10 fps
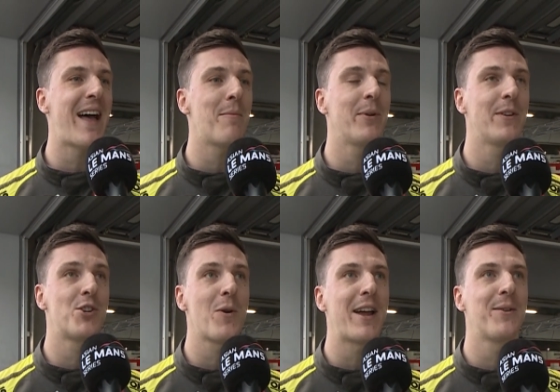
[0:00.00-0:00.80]
that, but the
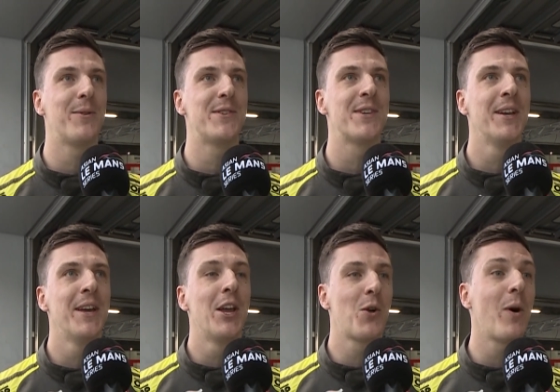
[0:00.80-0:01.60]
track was
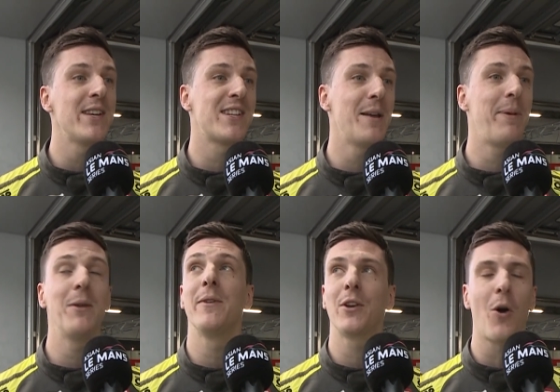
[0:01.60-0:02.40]
quite slippy
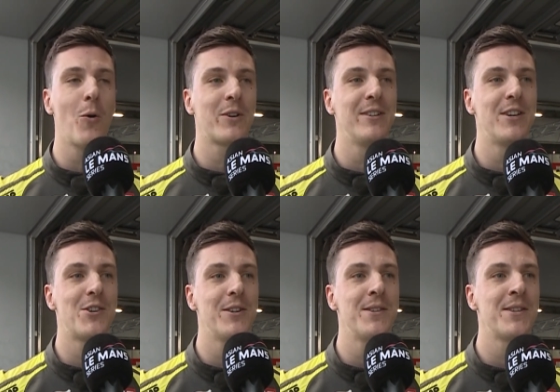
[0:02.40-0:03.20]
with the cold
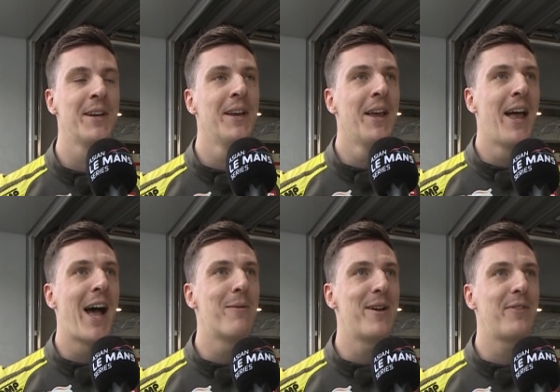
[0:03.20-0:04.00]
conditions.
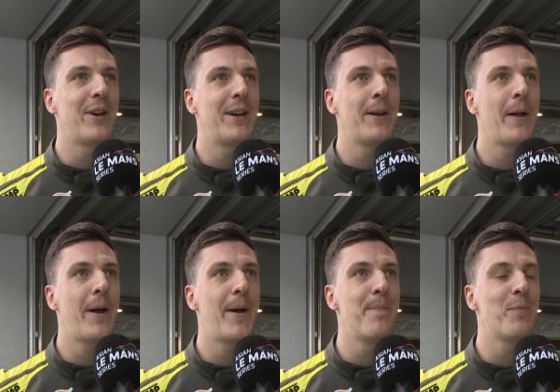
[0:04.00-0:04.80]

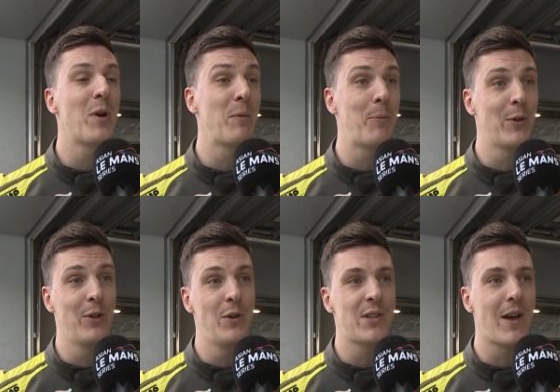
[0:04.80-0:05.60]
However, when we put the
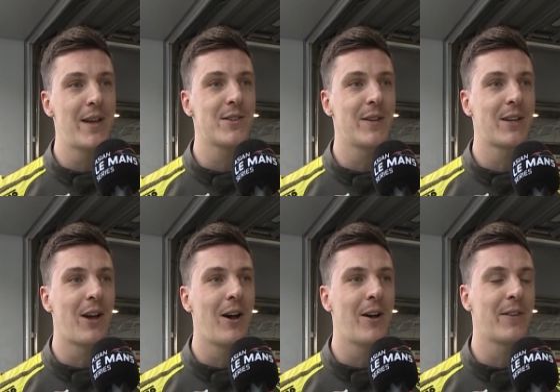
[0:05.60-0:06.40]
new tires on the
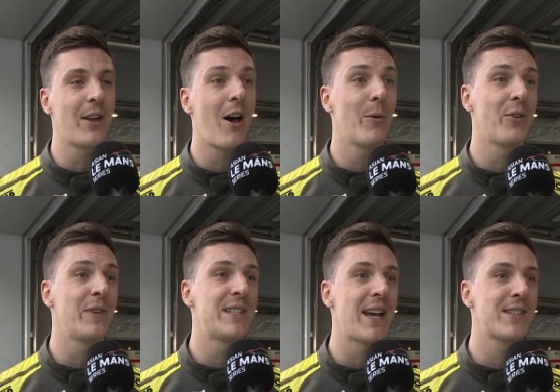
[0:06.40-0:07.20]
car was
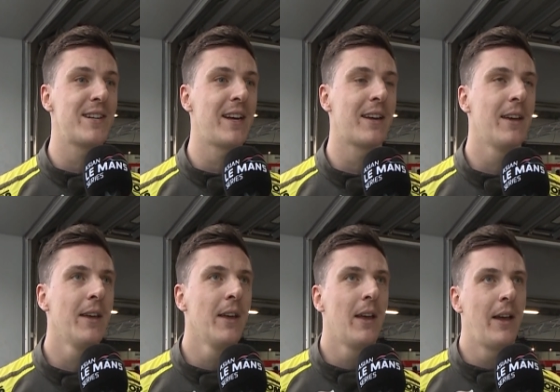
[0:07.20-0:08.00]
fantastic.
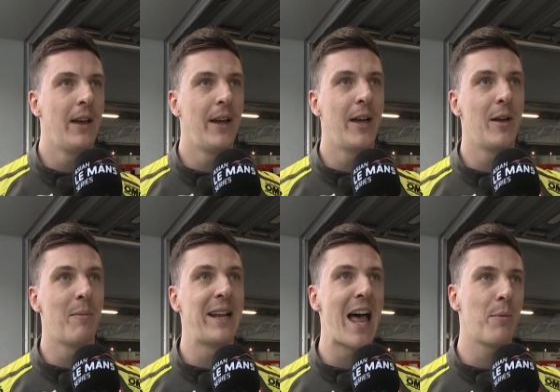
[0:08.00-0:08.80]

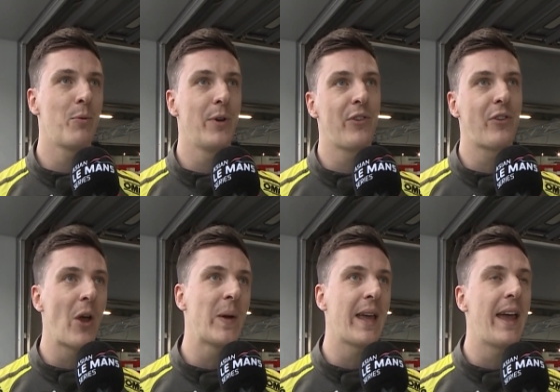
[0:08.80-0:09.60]
My lap was
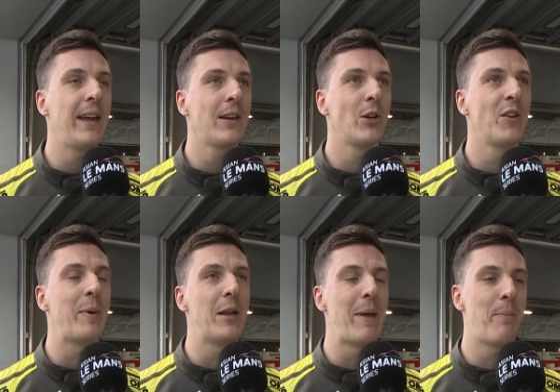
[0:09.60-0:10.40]
okay, could have
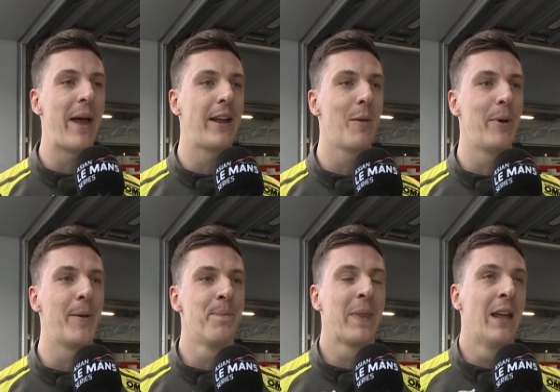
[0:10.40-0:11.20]
been a bit better,
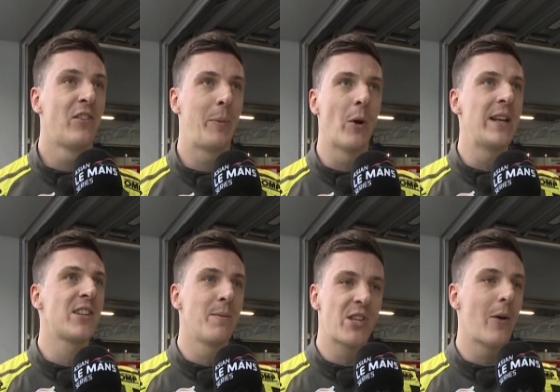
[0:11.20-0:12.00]
but to be honest,
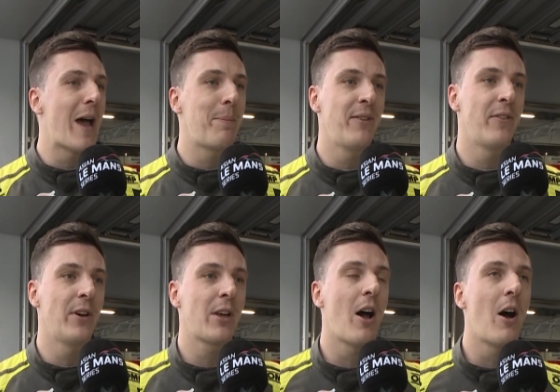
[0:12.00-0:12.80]
I'm so happy for
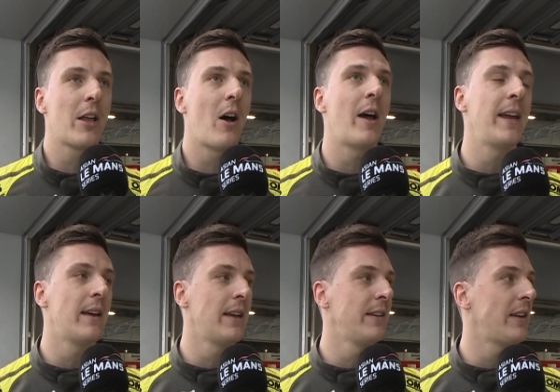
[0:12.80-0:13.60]
Car Guy
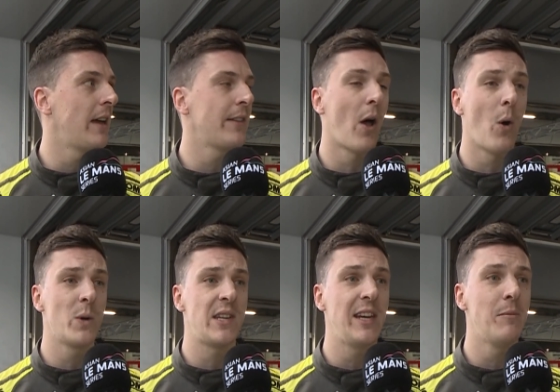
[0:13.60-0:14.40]
and the whole
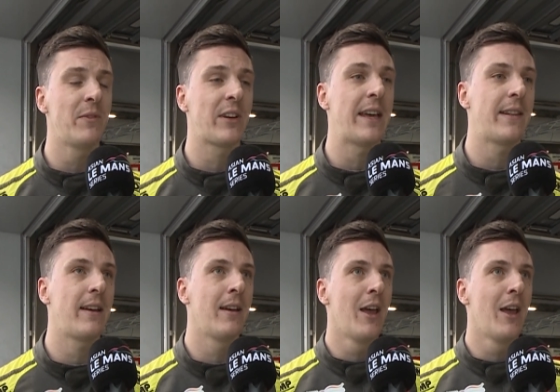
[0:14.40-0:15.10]
team to get their